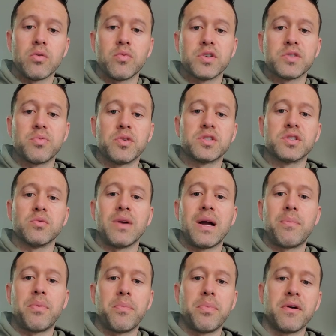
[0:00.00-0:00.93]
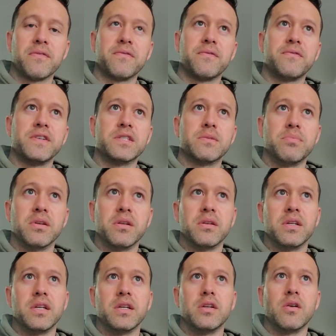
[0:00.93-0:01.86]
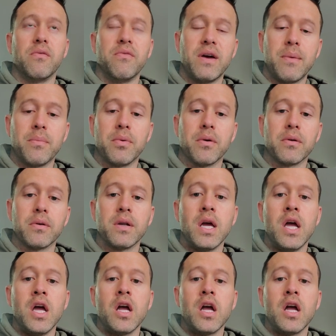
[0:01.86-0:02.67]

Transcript: We we're supposed to wrap up our feasibility November,